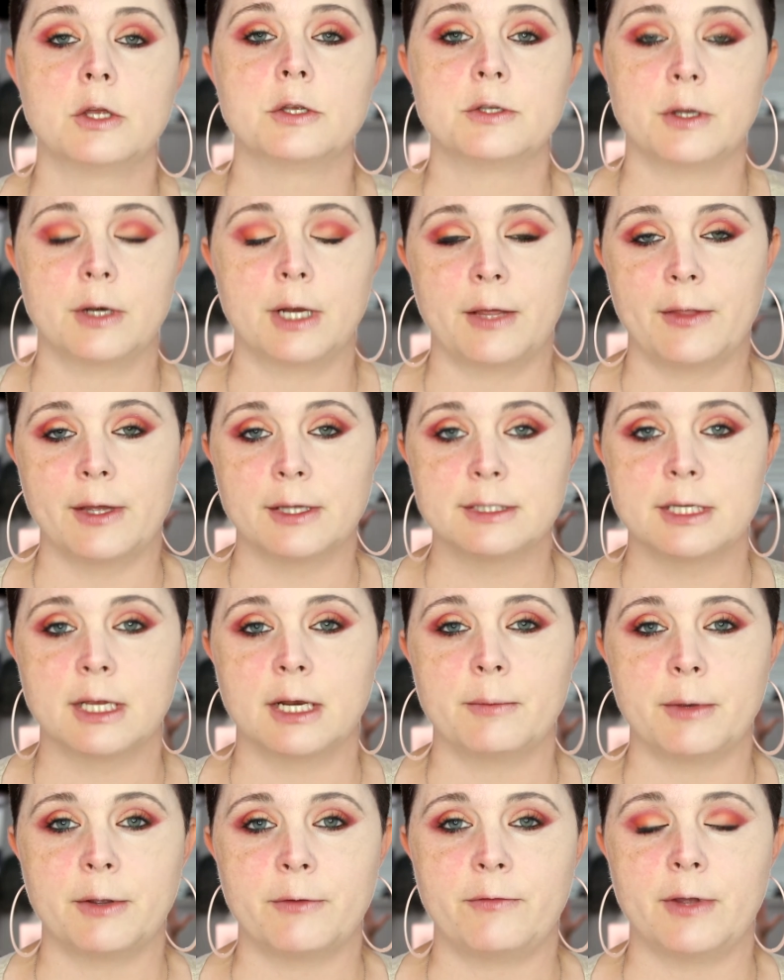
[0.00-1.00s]
So now that
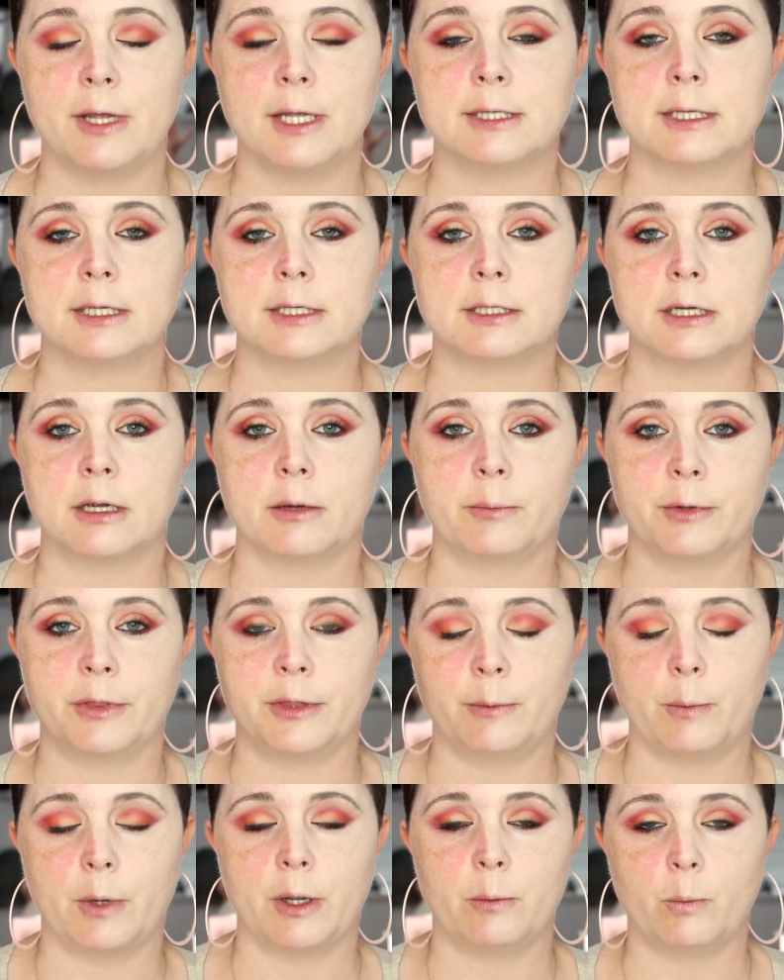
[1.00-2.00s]
side of my face is done
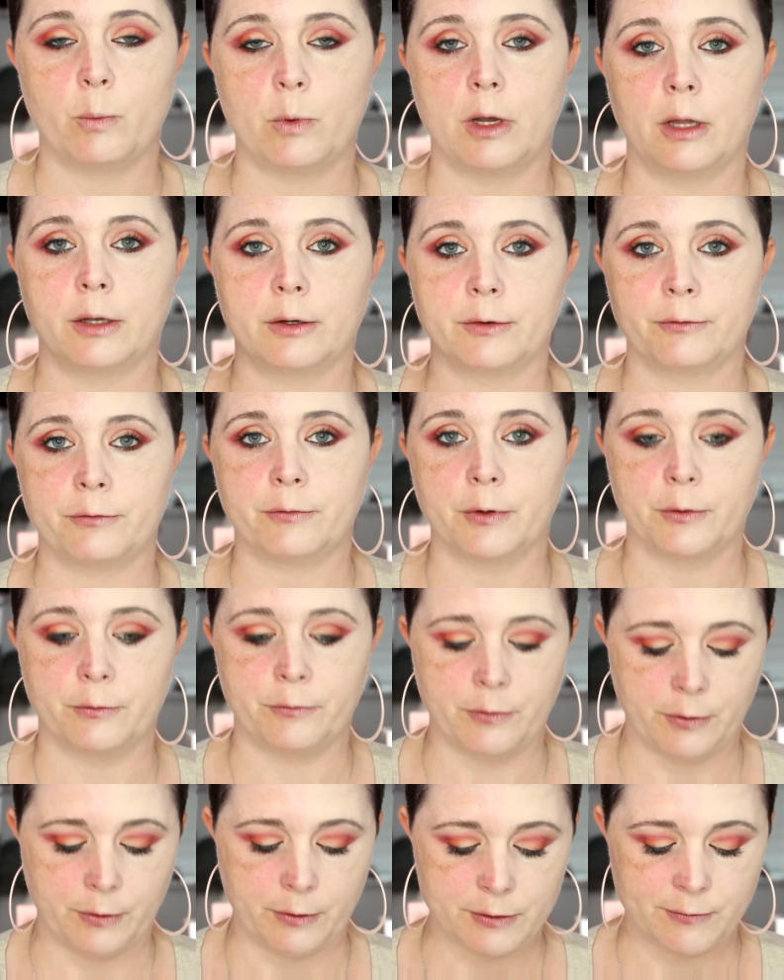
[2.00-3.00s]
with the Wet n Wild
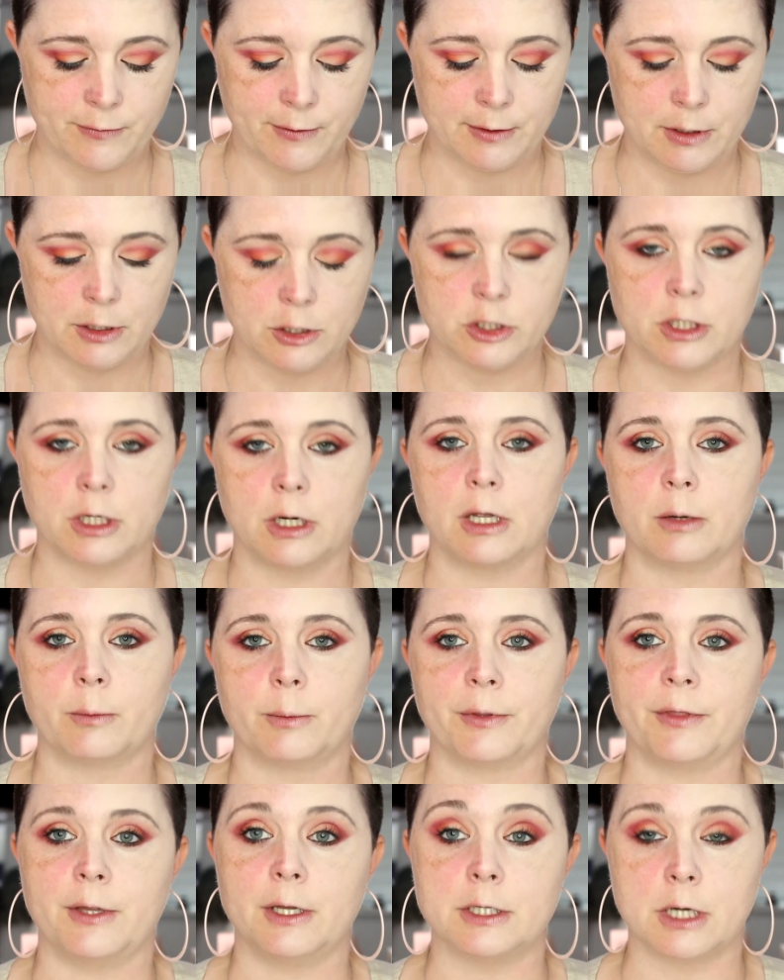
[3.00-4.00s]
Photo Focus Foundation
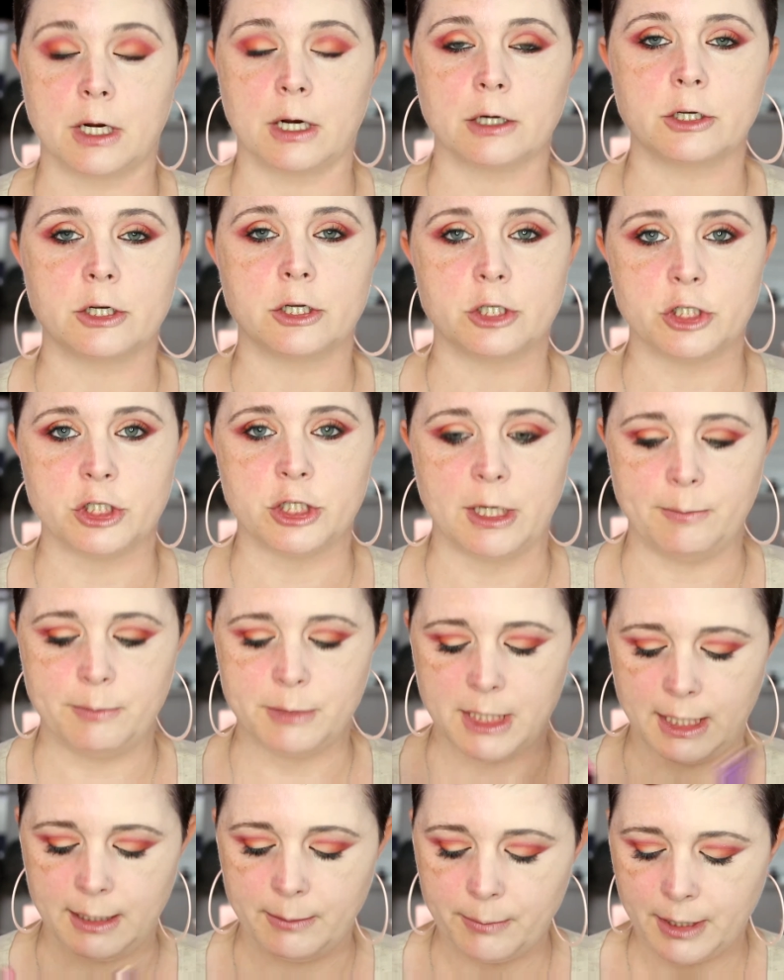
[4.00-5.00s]
along with the Tarte
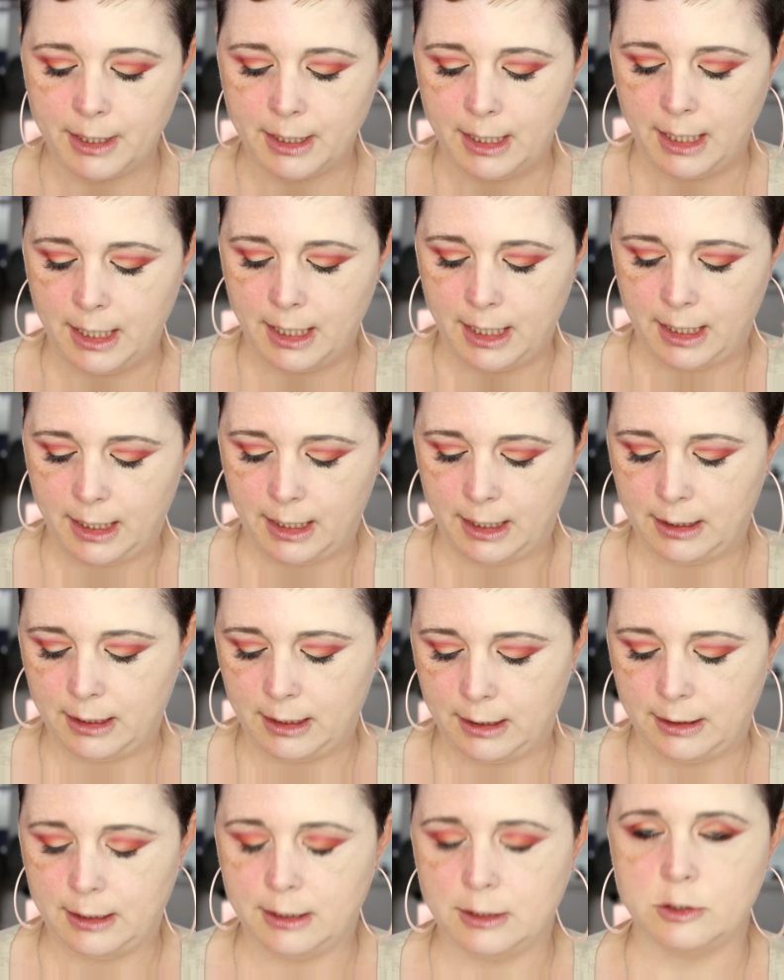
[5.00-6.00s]
Shape Tape
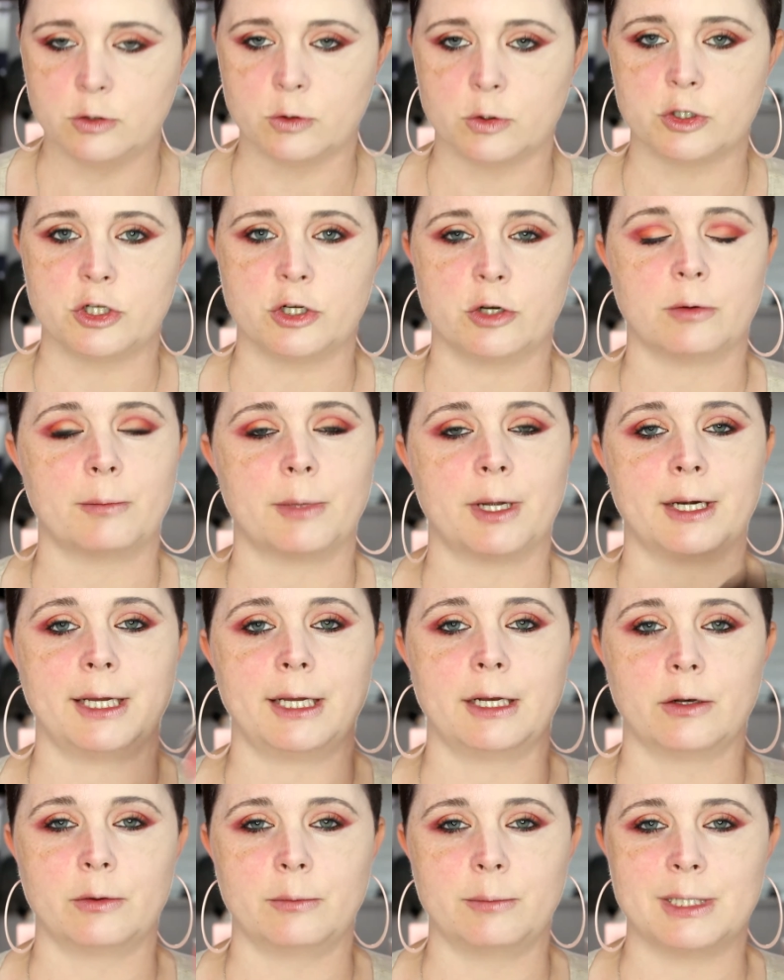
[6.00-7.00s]
and the Giorgio
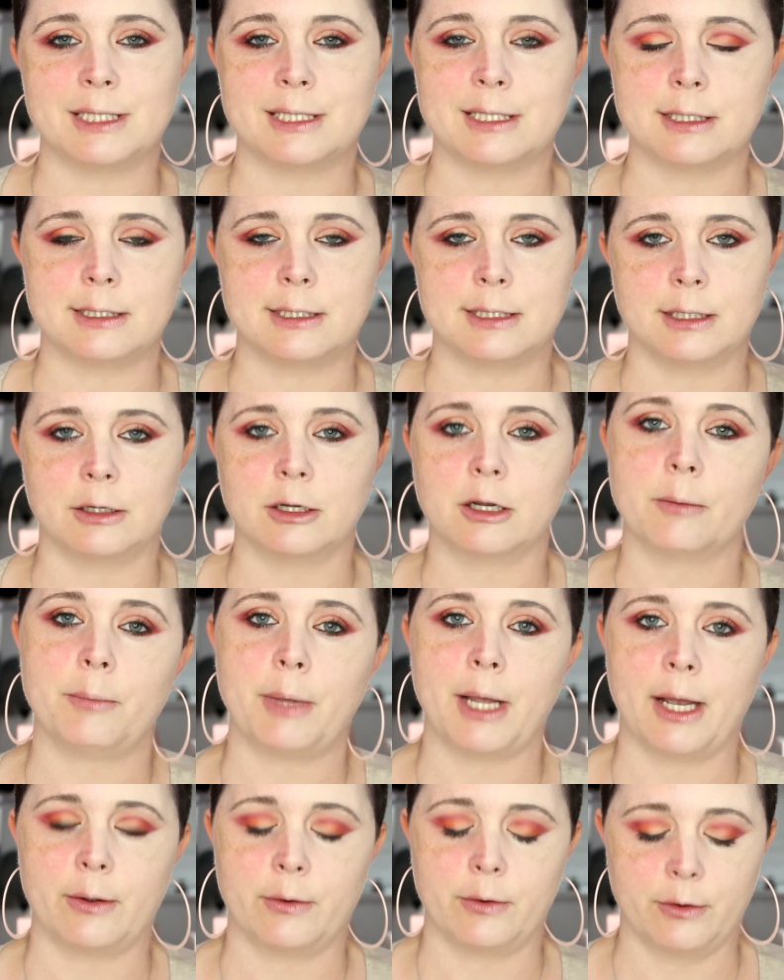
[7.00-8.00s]
Armani Luminous Silk
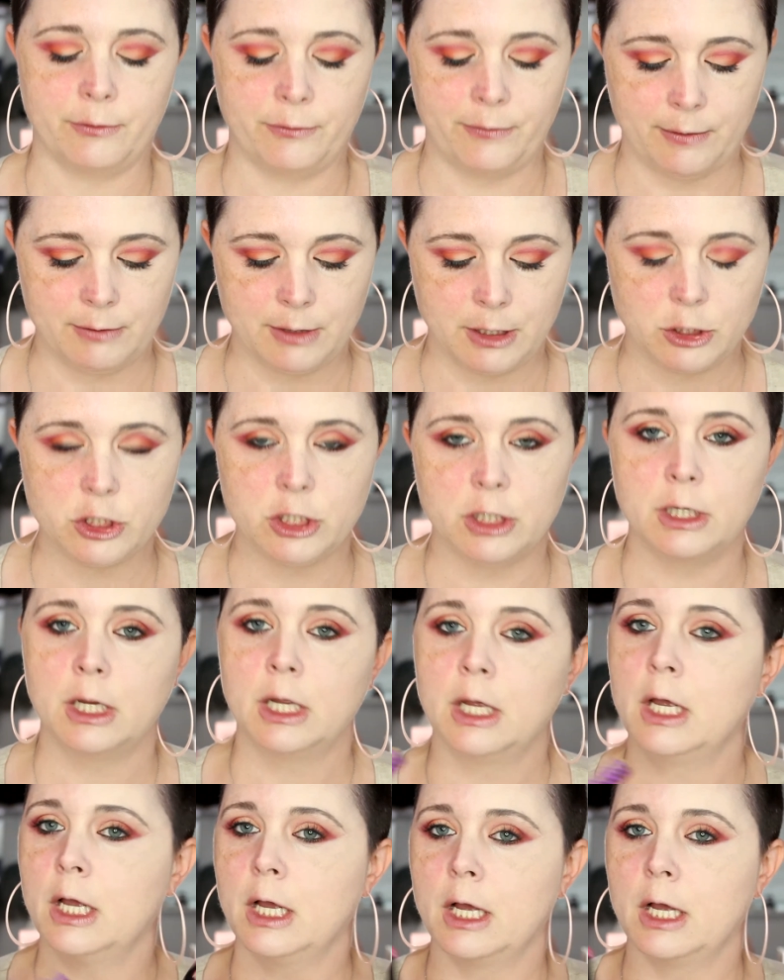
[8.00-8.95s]
Powder Foundation.